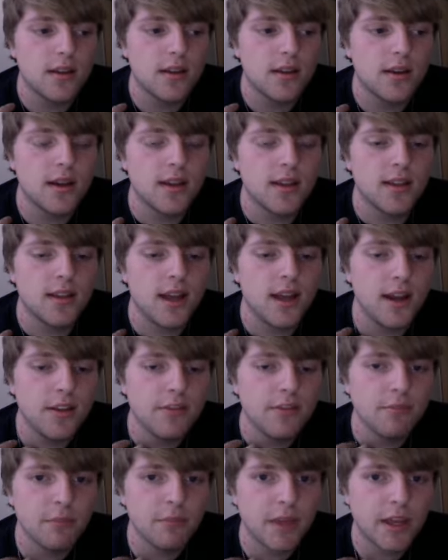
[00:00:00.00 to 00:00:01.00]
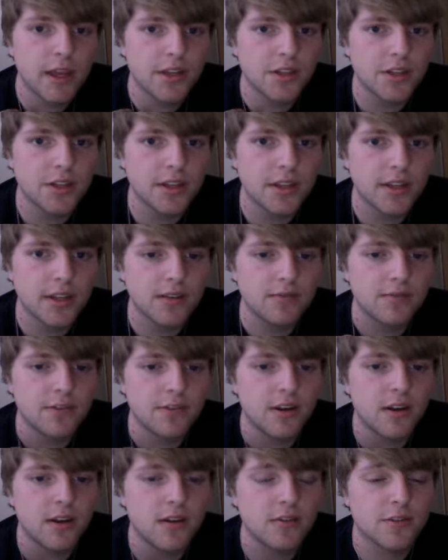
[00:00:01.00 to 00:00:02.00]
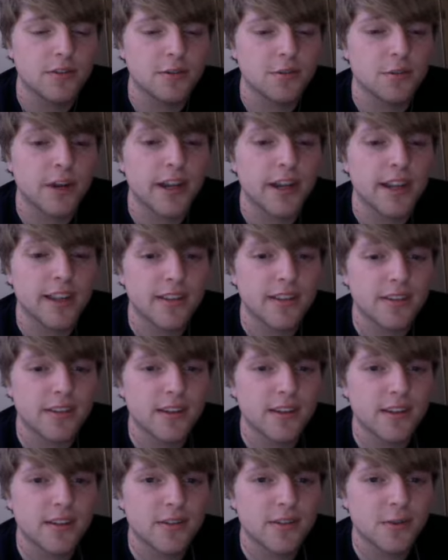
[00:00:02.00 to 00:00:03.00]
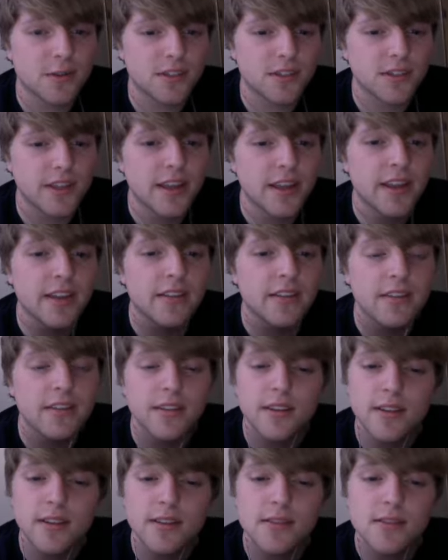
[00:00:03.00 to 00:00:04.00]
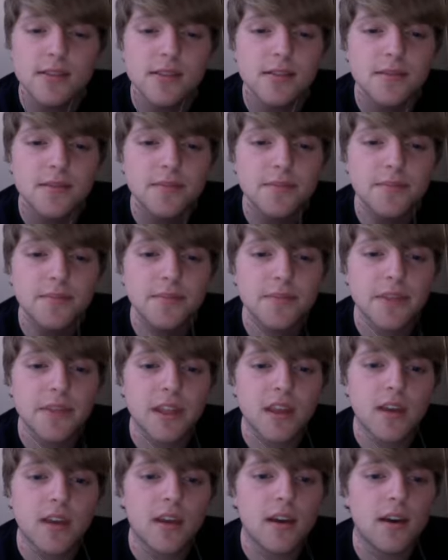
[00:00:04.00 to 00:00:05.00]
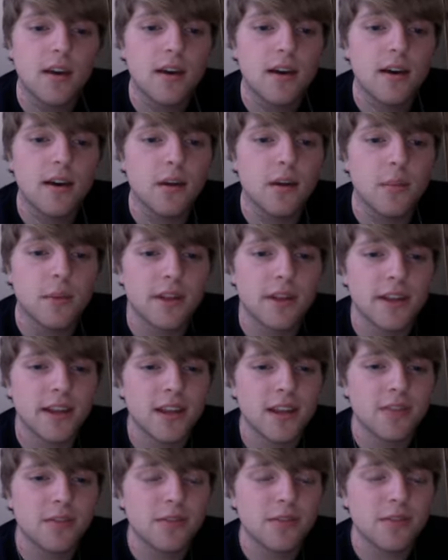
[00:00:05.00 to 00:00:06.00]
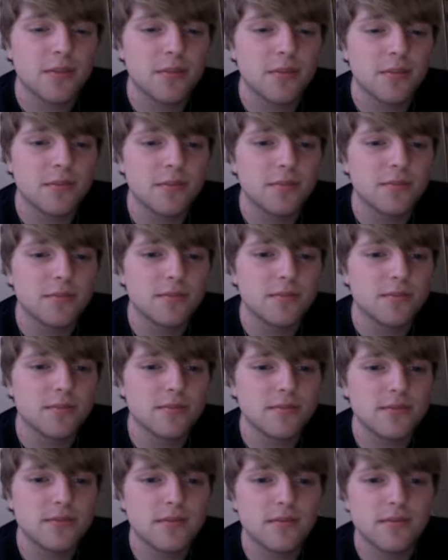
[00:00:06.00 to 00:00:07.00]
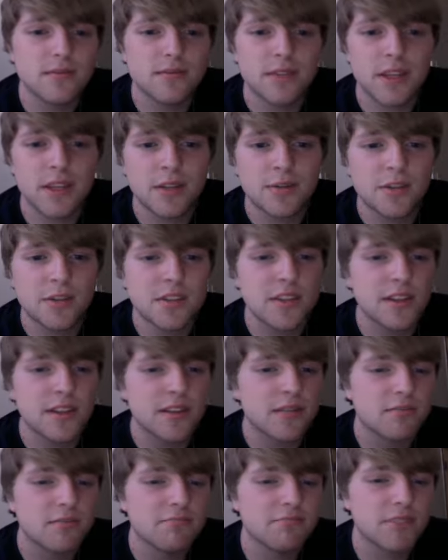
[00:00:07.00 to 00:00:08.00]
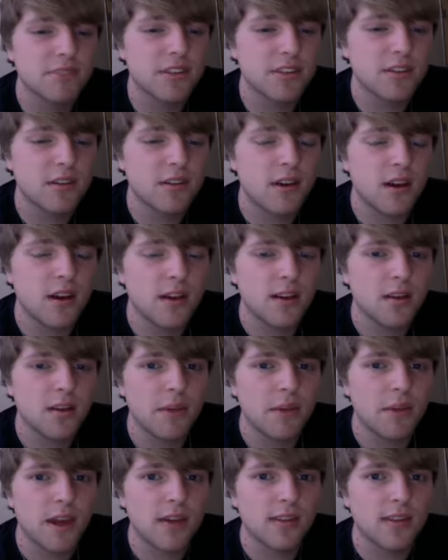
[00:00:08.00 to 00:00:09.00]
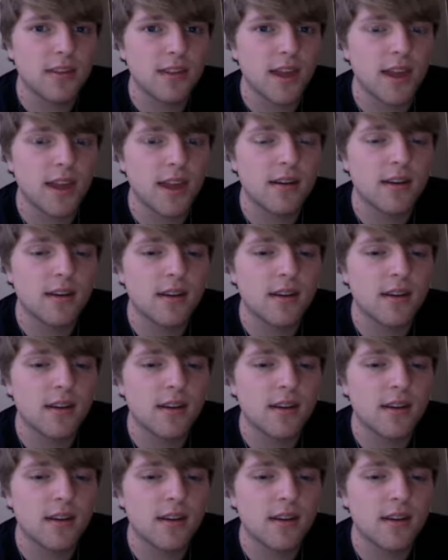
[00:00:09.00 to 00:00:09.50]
a lot of magic involves writing things or saying things, and I have a interesting thought about that.